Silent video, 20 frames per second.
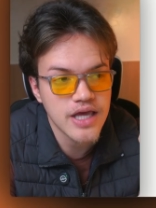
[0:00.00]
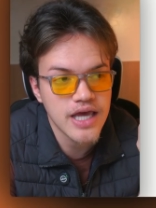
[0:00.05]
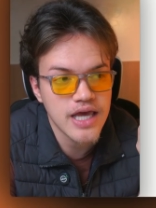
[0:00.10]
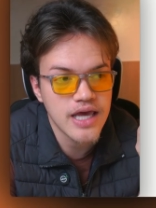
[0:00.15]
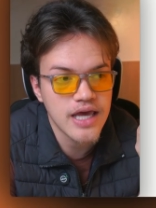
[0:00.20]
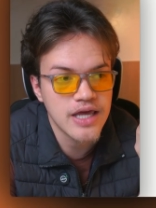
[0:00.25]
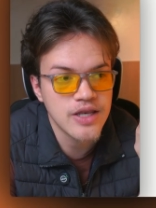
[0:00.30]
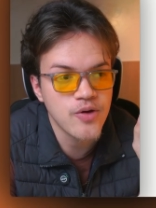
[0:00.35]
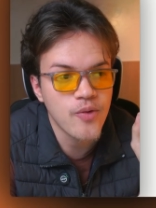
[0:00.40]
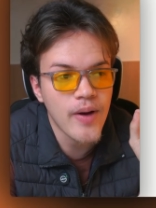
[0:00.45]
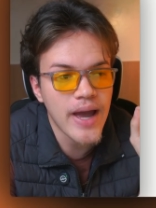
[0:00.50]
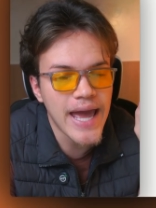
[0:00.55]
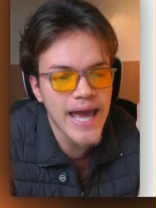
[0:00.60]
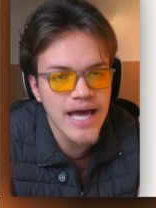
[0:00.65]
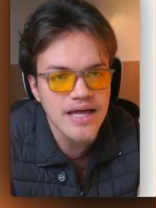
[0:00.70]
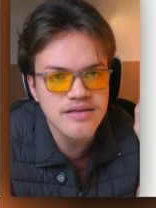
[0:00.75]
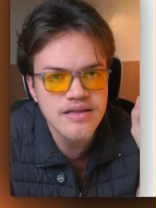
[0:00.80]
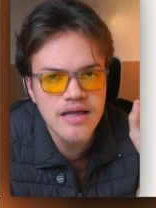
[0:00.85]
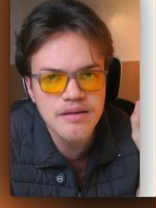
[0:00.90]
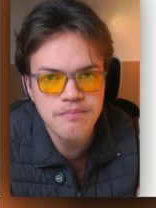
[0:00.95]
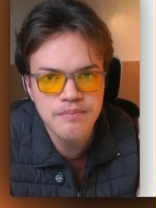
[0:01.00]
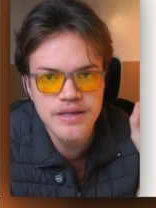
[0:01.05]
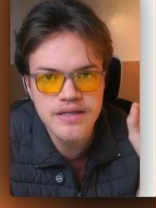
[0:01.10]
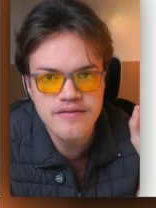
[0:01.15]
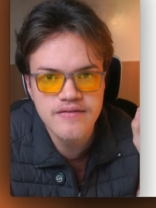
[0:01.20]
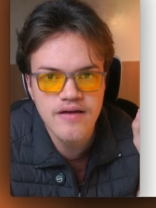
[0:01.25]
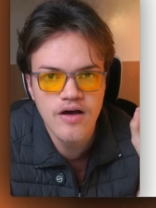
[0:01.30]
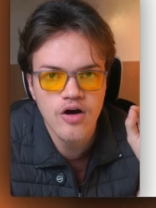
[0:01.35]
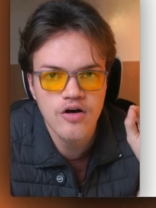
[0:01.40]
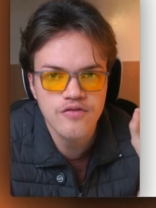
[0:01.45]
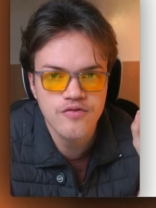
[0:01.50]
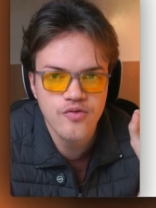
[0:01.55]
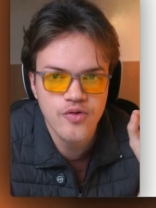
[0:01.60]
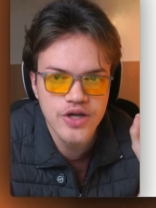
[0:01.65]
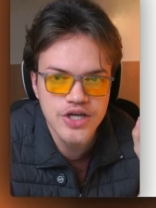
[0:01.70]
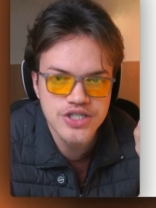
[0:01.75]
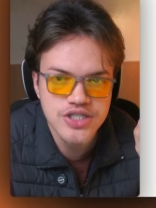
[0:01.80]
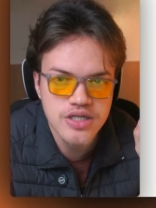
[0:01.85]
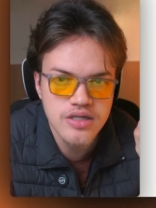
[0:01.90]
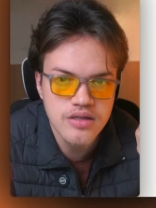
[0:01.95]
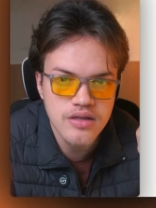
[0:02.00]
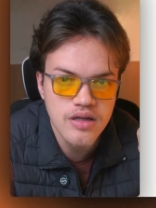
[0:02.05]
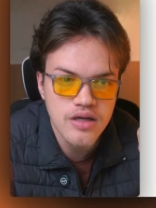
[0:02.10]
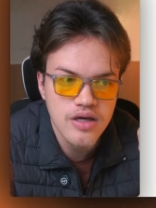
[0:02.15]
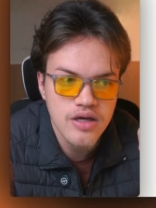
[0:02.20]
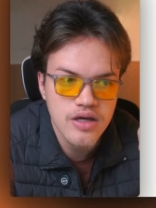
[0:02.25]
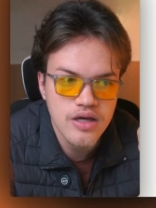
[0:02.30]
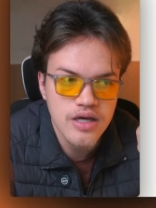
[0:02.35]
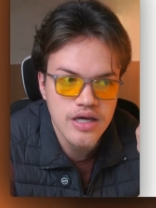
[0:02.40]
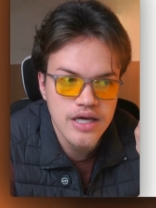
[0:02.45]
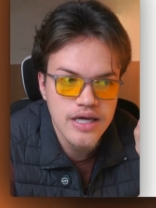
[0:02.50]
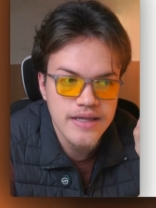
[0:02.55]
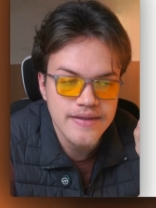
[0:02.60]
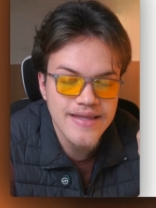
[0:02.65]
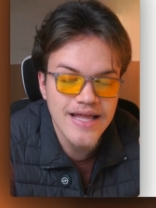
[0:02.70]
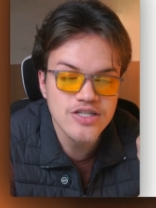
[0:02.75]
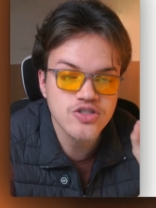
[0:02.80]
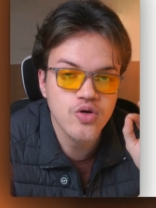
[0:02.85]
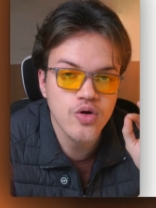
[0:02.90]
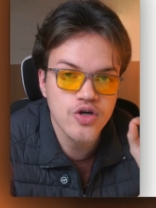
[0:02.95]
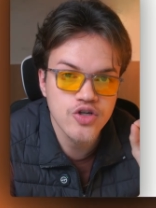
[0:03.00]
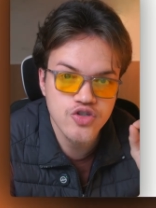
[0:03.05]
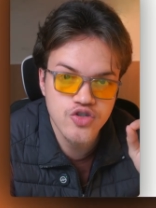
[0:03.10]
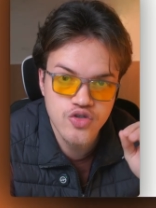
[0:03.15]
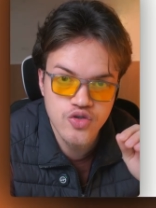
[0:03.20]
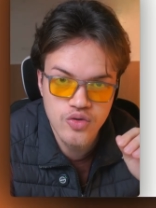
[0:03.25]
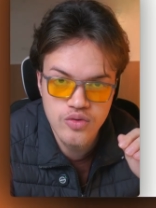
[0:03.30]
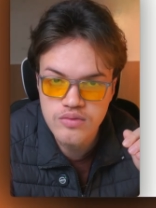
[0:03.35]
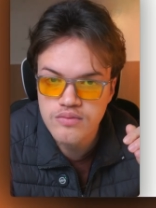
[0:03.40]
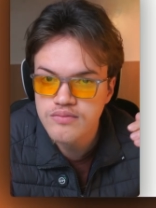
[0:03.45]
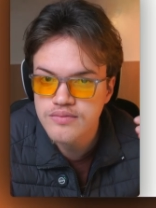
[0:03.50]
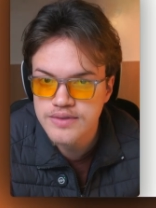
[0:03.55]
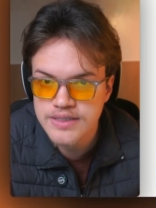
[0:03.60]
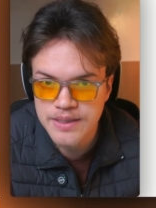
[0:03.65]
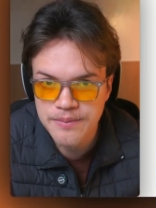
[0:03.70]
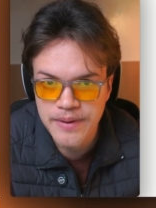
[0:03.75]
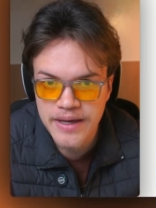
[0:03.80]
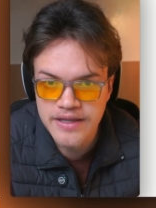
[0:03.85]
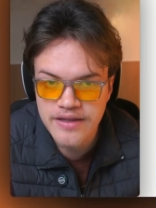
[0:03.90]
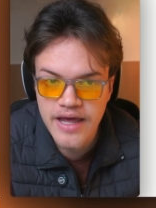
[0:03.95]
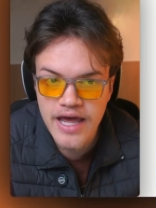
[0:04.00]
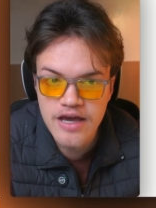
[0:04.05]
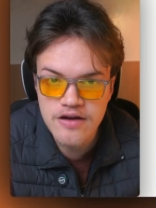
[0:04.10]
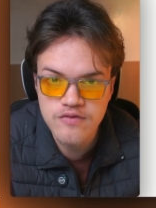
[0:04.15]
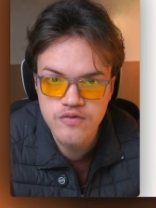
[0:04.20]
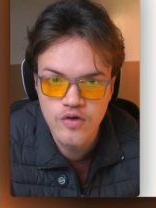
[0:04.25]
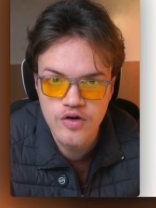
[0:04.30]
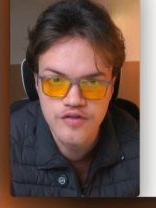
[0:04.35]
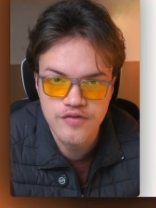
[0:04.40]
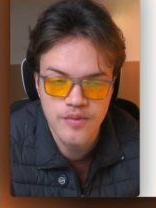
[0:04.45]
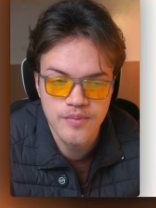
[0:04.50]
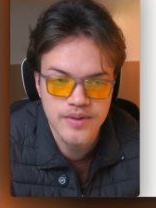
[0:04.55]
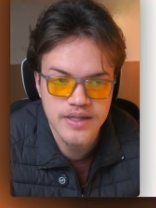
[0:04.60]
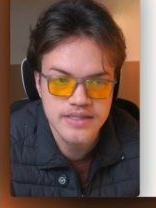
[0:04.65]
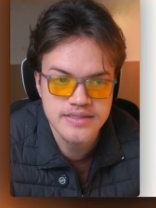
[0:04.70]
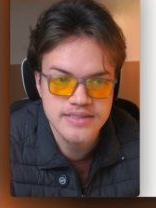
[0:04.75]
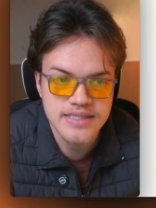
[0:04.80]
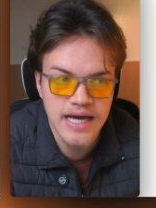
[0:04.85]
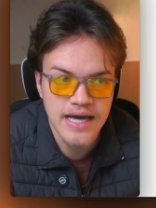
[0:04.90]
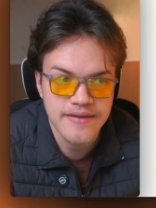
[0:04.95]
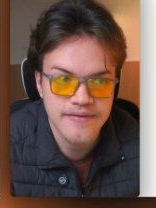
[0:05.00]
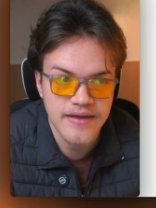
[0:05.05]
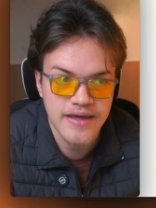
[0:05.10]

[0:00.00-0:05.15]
and you add that bit of friction, that's going to demand effort from their side.